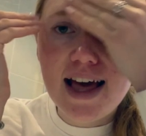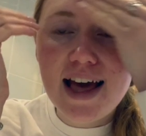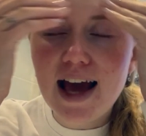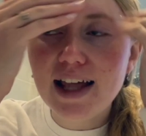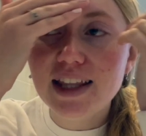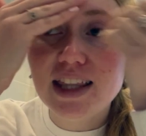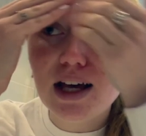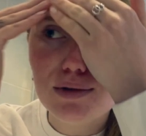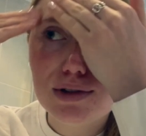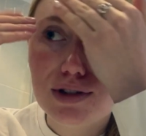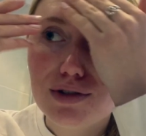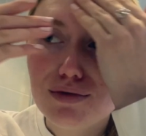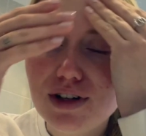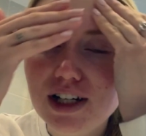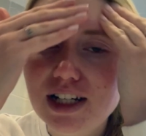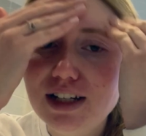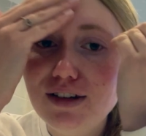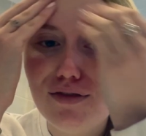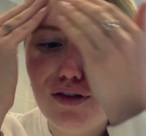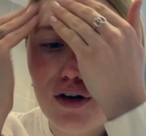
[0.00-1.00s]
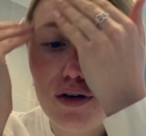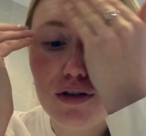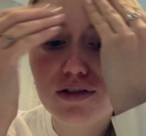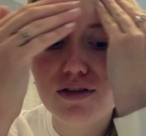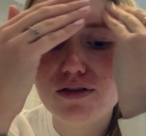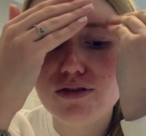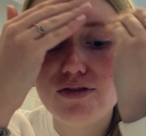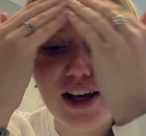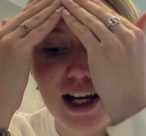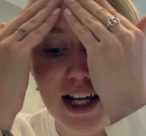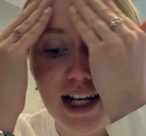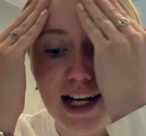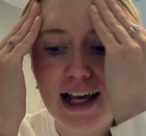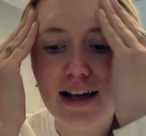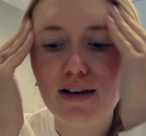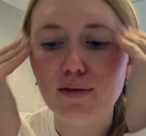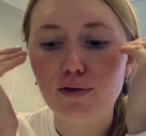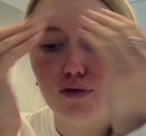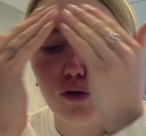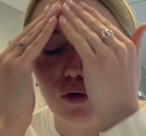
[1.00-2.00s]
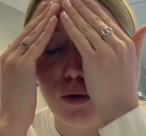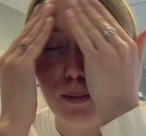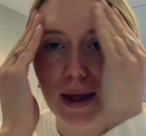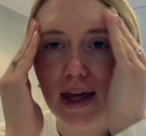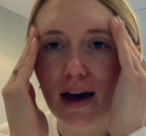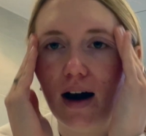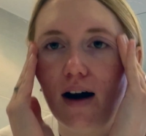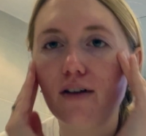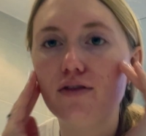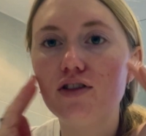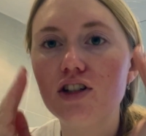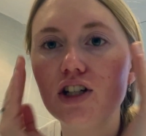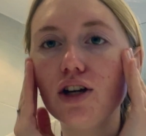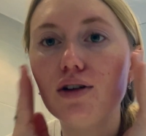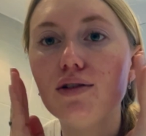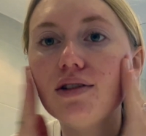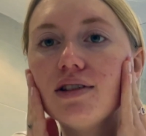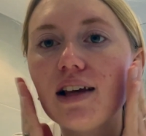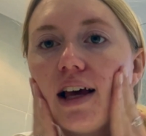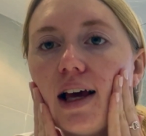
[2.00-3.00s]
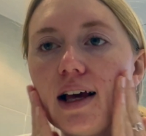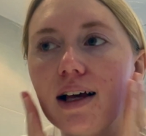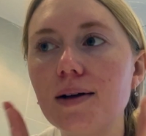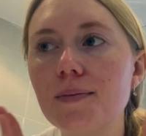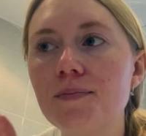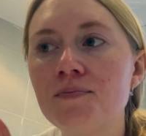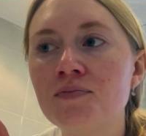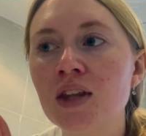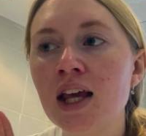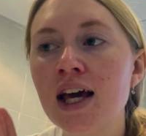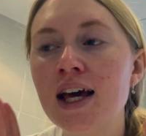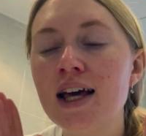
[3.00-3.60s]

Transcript: And that was a really foreign feeling for me after using